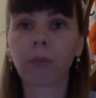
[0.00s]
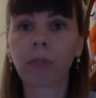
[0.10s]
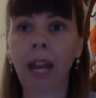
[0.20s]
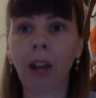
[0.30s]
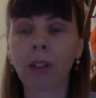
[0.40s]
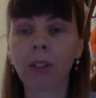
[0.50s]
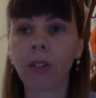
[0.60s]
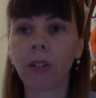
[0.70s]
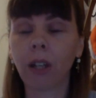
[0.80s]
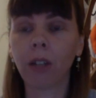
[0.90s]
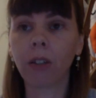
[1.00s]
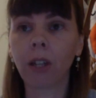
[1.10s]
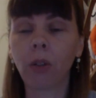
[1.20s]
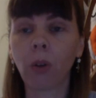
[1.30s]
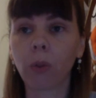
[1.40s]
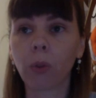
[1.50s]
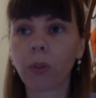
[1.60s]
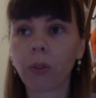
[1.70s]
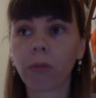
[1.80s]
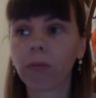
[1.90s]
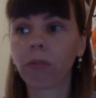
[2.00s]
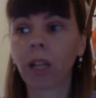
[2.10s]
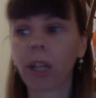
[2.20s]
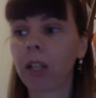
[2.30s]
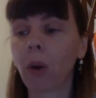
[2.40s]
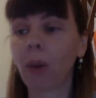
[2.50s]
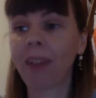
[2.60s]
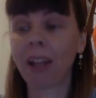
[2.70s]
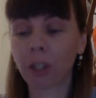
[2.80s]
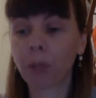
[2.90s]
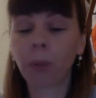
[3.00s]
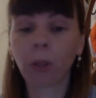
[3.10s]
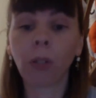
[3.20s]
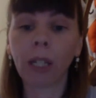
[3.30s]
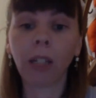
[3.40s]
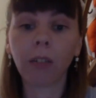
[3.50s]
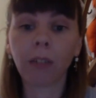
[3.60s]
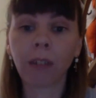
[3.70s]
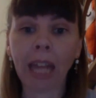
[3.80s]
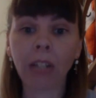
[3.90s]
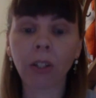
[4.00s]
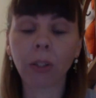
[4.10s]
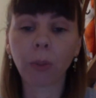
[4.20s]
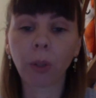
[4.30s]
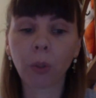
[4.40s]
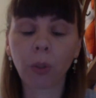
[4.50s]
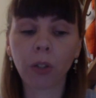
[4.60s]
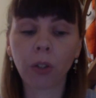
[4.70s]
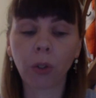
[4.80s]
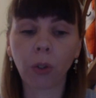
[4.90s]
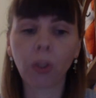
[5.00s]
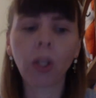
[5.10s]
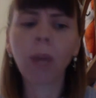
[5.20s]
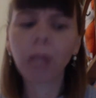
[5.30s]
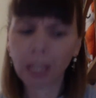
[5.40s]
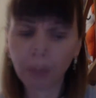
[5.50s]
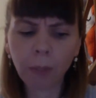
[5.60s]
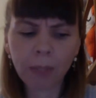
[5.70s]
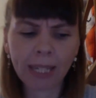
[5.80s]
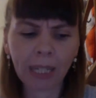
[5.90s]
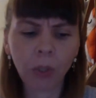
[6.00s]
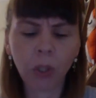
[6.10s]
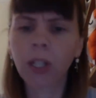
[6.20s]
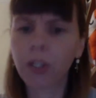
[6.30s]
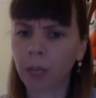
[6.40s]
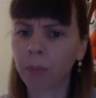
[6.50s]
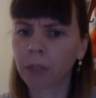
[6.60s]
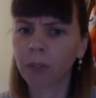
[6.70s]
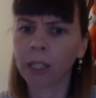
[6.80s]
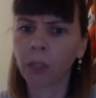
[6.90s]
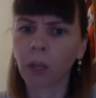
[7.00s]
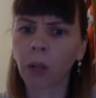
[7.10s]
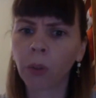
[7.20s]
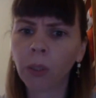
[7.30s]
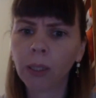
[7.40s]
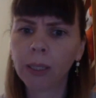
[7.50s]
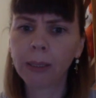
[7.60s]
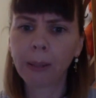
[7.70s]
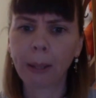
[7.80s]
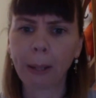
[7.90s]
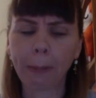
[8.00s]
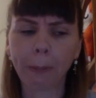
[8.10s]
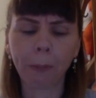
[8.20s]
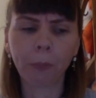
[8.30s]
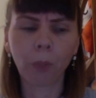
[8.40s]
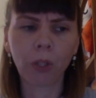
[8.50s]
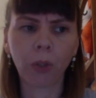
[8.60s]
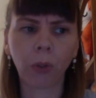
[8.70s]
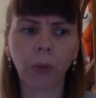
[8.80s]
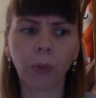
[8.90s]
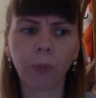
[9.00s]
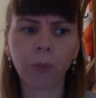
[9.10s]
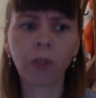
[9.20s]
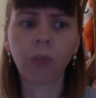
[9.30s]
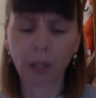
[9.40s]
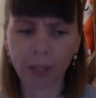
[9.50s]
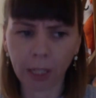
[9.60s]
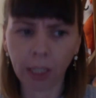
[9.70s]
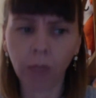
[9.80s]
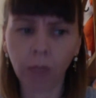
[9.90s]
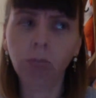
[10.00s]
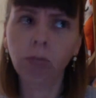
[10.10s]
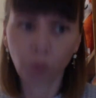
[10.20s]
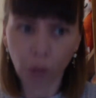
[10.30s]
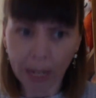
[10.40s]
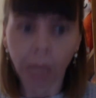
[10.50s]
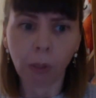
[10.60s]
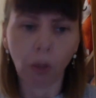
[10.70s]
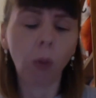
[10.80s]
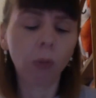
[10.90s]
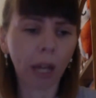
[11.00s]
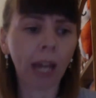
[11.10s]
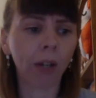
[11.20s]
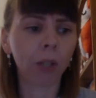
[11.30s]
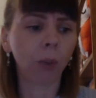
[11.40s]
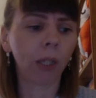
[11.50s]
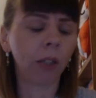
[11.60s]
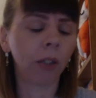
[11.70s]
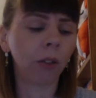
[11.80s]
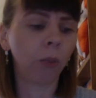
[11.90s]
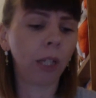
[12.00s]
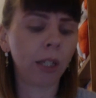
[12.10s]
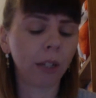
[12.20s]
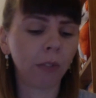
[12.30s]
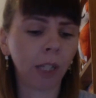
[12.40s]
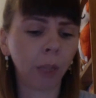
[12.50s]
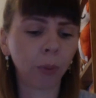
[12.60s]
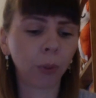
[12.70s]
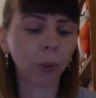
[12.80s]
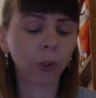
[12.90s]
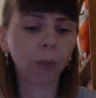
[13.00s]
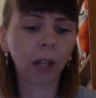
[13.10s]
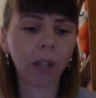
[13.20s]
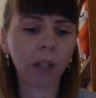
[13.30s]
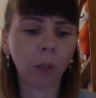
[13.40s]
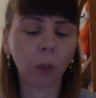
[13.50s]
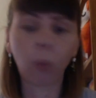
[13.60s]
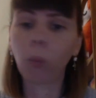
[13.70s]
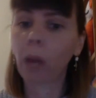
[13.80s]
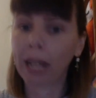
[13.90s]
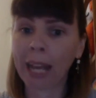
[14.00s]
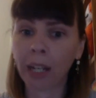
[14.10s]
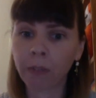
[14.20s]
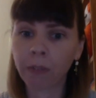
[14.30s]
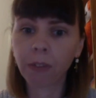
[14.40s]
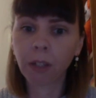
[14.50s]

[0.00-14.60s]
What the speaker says: characters and novels. I could go on about that just purely for ages, because we just do, in particular, we do contemporary really well. We do diversity reasonably well. We've got areas where we can definitely improve, but I think we're well ahead of